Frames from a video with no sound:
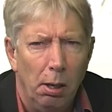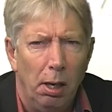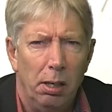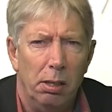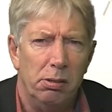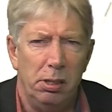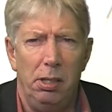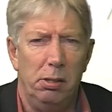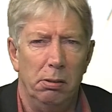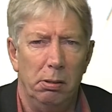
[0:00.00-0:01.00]
in a
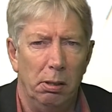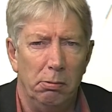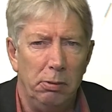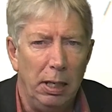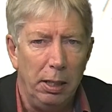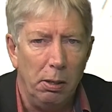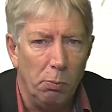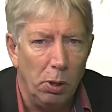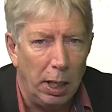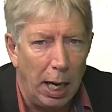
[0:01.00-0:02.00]
season that really didn't
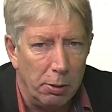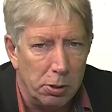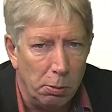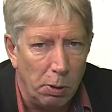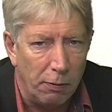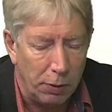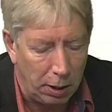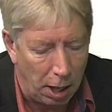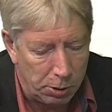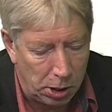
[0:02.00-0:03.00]
work out too well for the
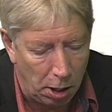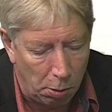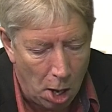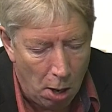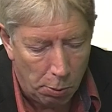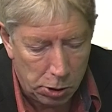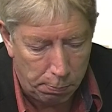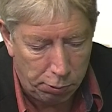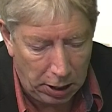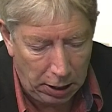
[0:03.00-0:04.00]
club as a whole, was a
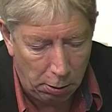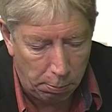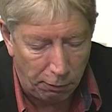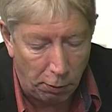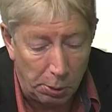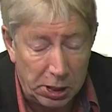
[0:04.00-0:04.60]
pretty good performance.